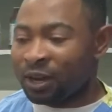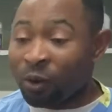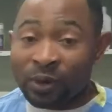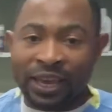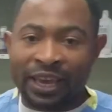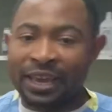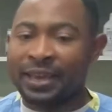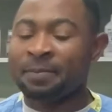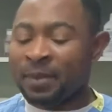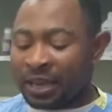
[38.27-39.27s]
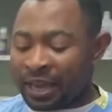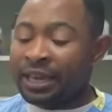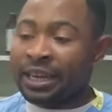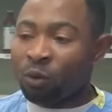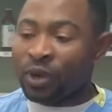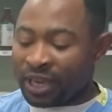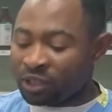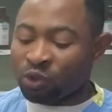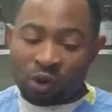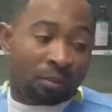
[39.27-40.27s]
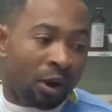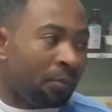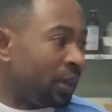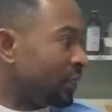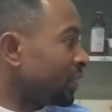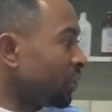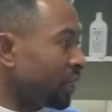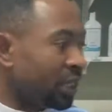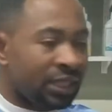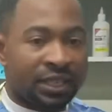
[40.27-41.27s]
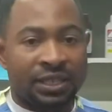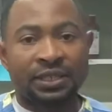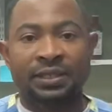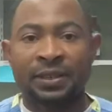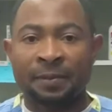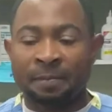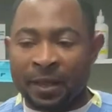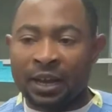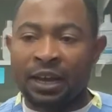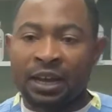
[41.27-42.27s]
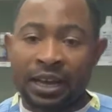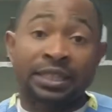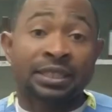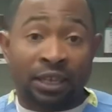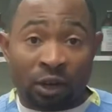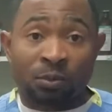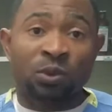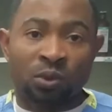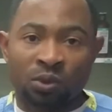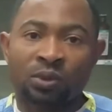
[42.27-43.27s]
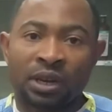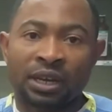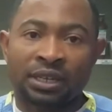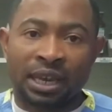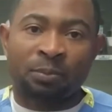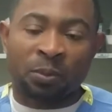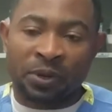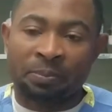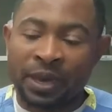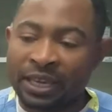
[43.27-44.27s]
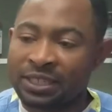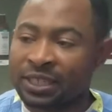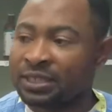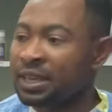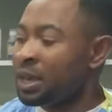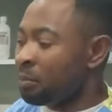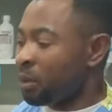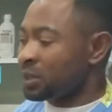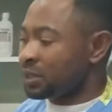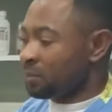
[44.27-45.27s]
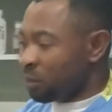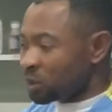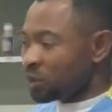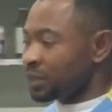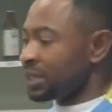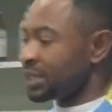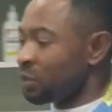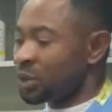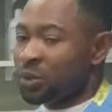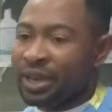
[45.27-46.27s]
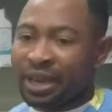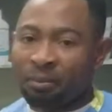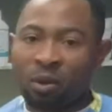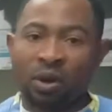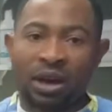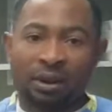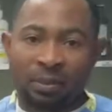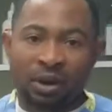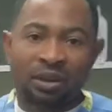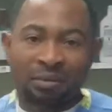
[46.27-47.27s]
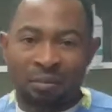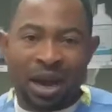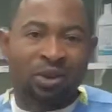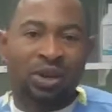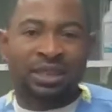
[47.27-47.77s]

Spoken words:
okay, and then we can draw them up in syringes and send up to the appropriate patients. But most of the things that we do here are more manual